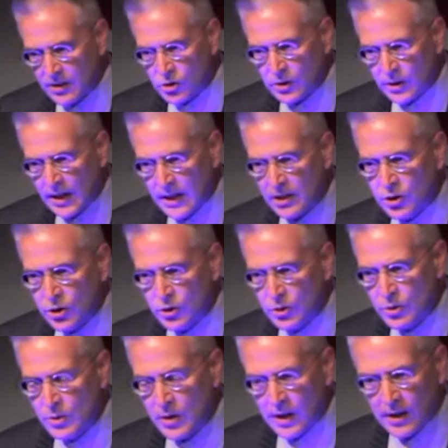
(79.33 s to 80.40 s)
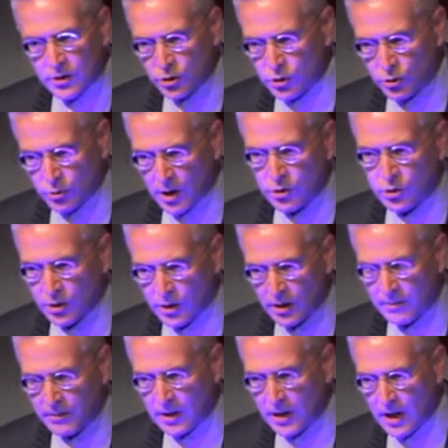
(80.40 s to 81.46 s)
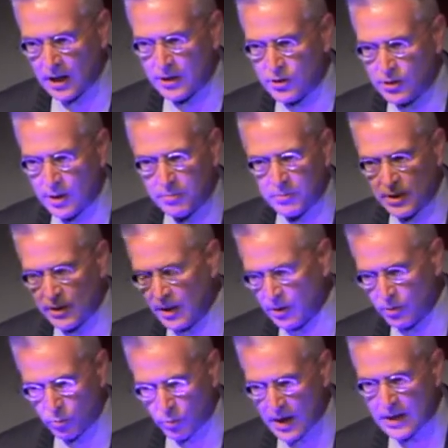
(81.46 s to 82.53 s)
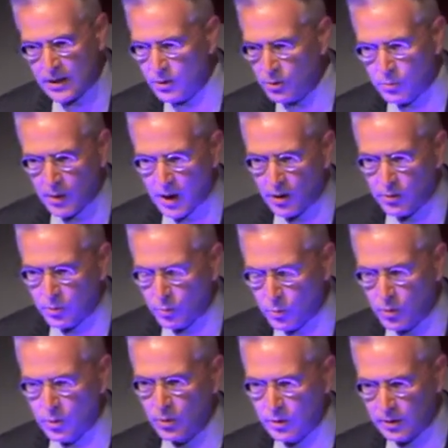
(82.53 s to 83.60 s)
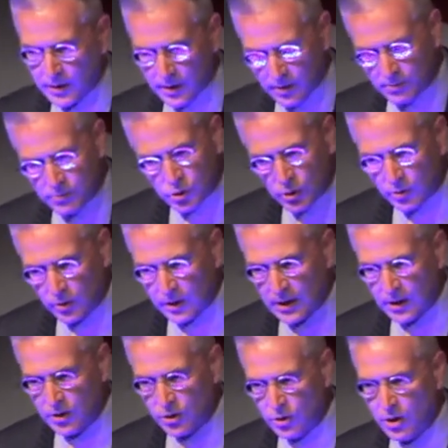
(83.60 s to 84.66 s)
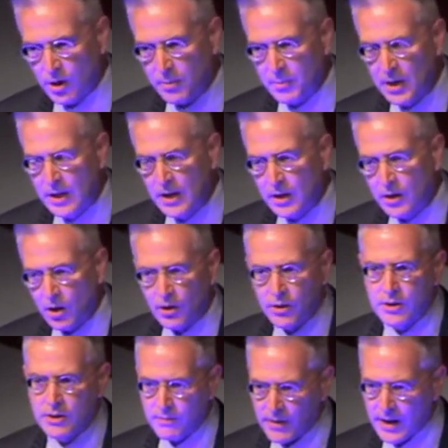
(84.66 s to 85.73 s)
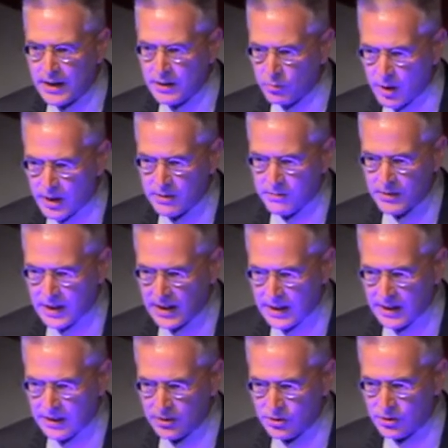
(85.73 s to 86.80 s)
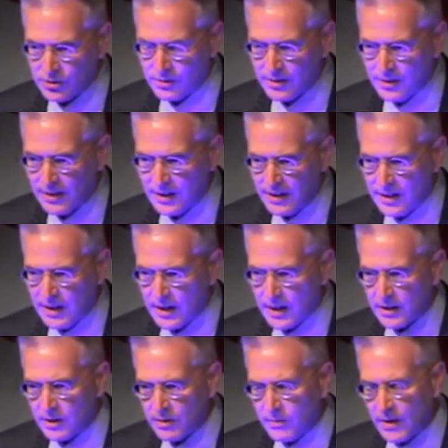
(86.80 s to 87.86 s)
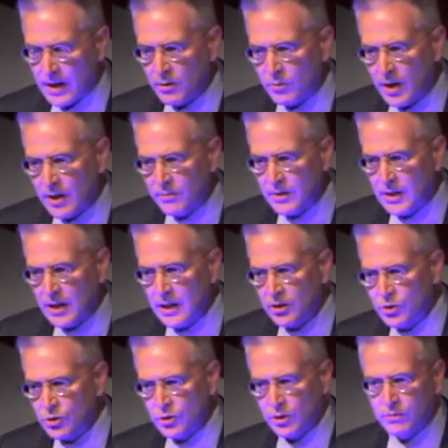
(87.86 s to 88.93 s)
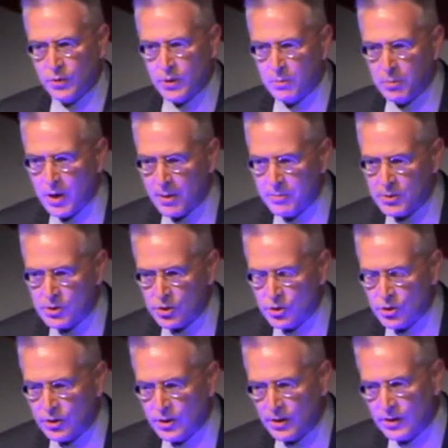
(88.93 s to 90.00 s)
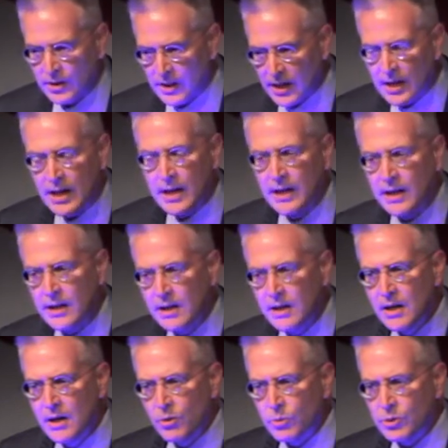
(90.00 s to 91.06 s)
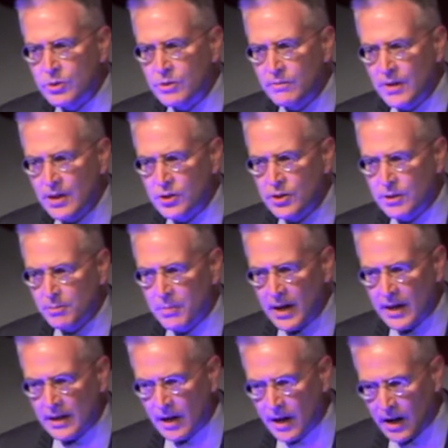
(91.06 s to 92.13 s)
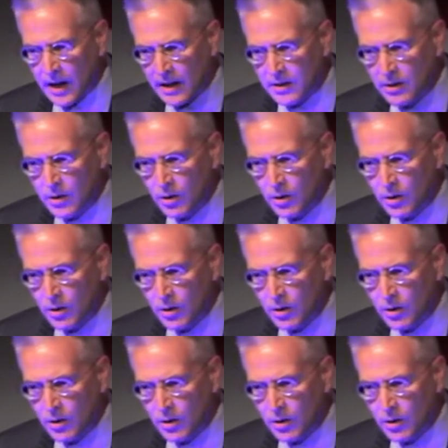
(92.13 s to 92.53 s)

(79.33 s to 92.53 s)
this led to a destruction of a concept that had reigned throughout the world, and certainly in Europe, called the divine right of kings. And the divine right of kings stood for the proposition that the king was invested by God